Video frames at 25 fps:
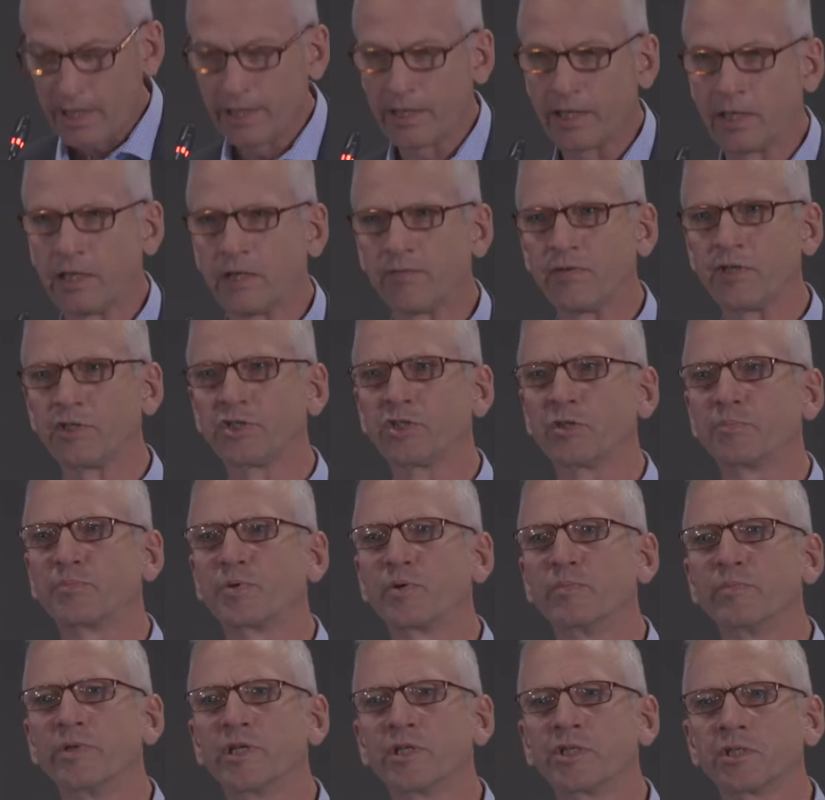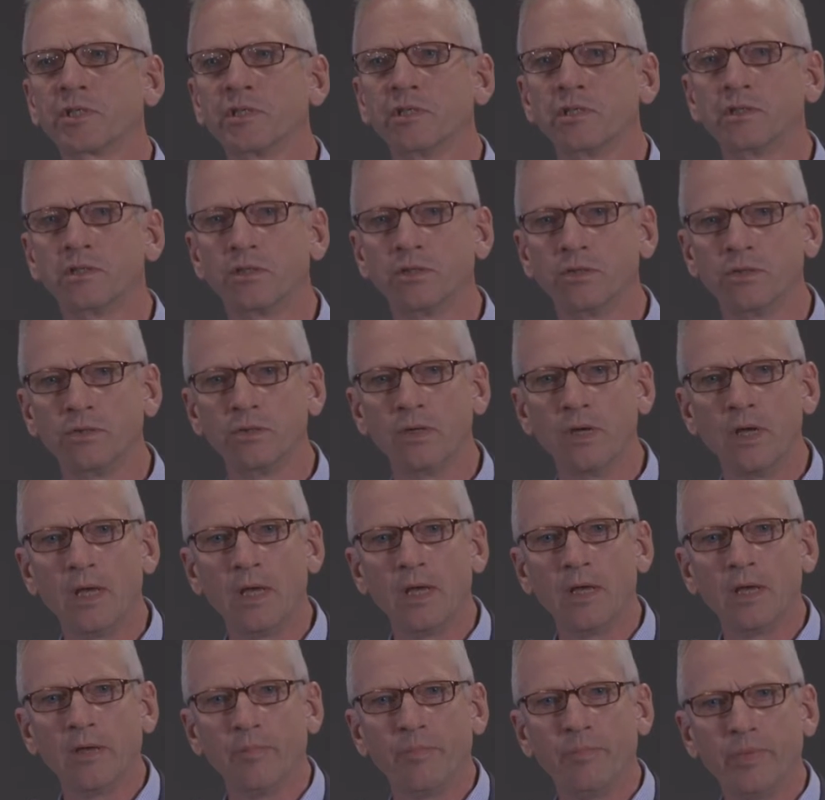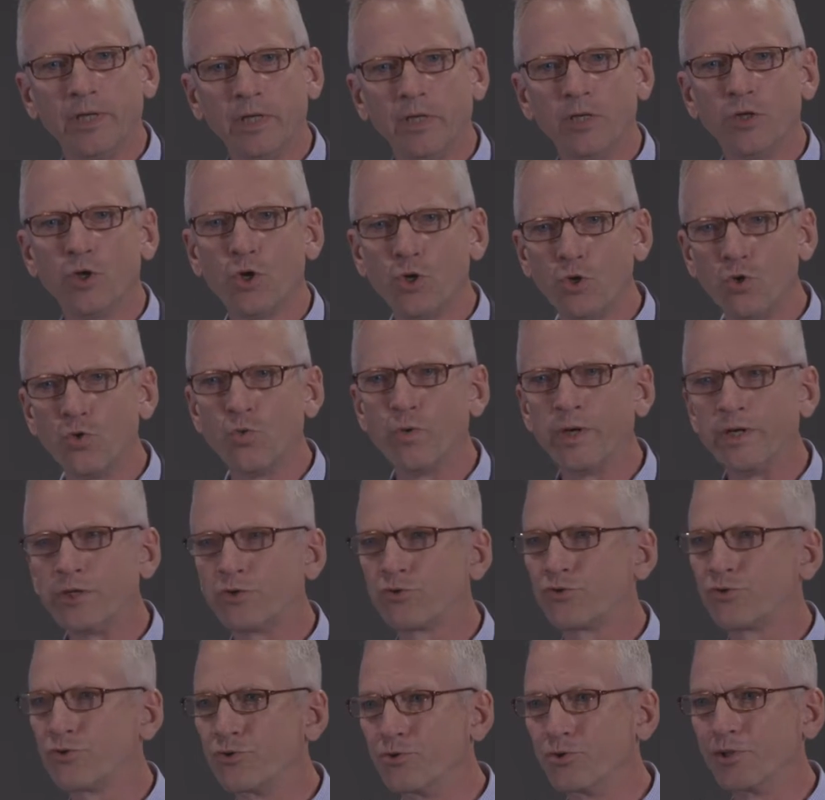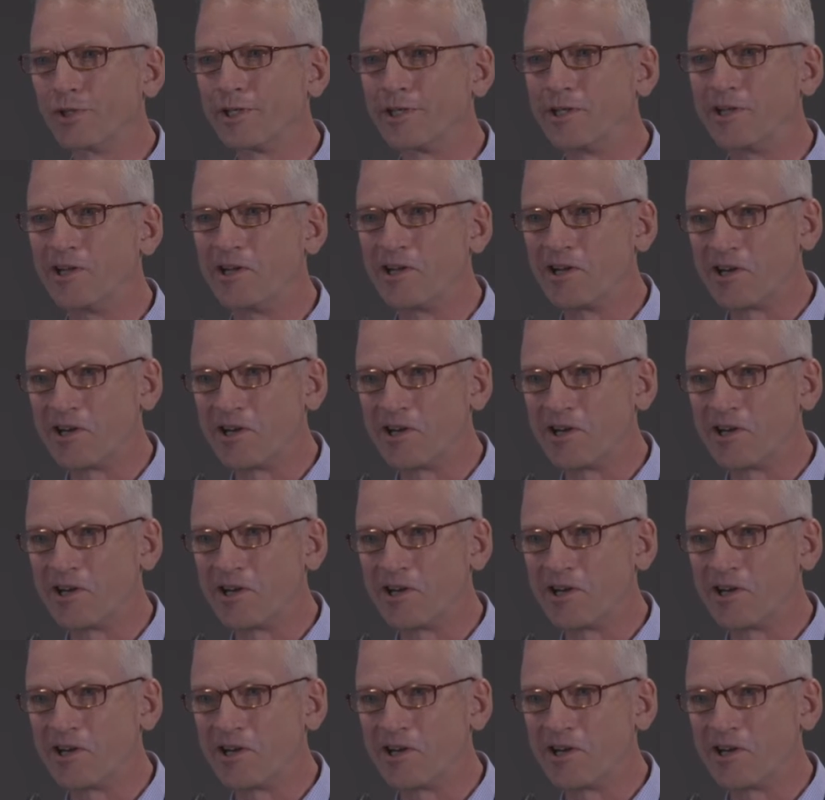they give us the permission to be who we truly